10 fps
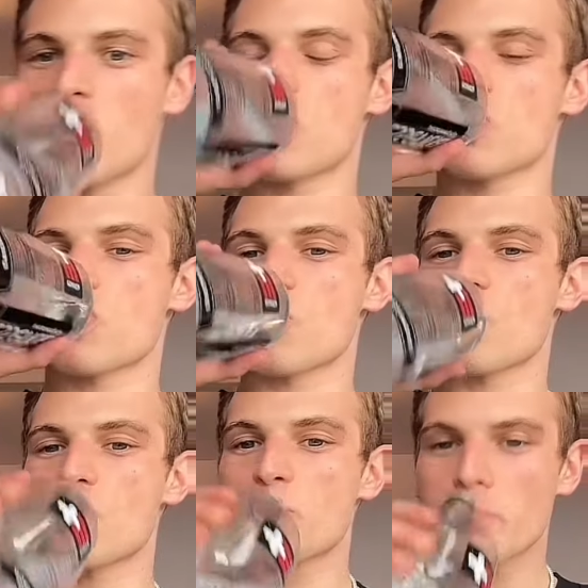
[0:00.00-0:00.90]
Take his
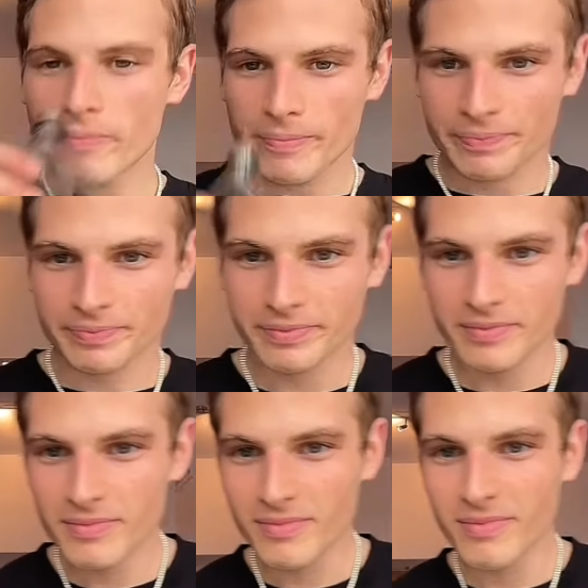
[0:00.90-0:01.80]
advice or leave it.
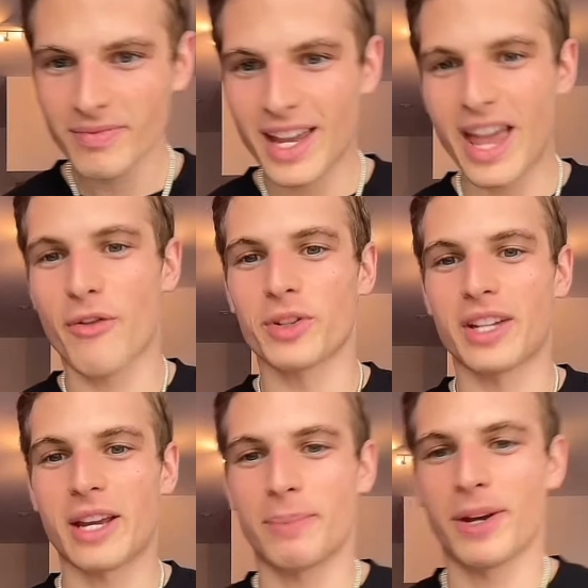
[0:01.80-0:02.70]

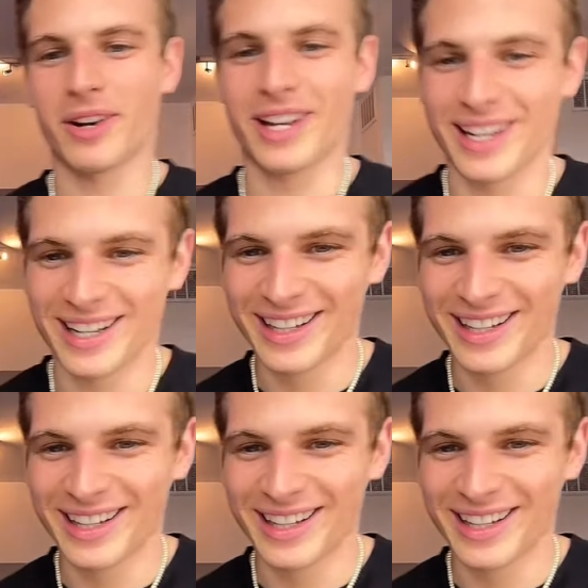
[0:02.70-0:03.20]
Everyone's like, period.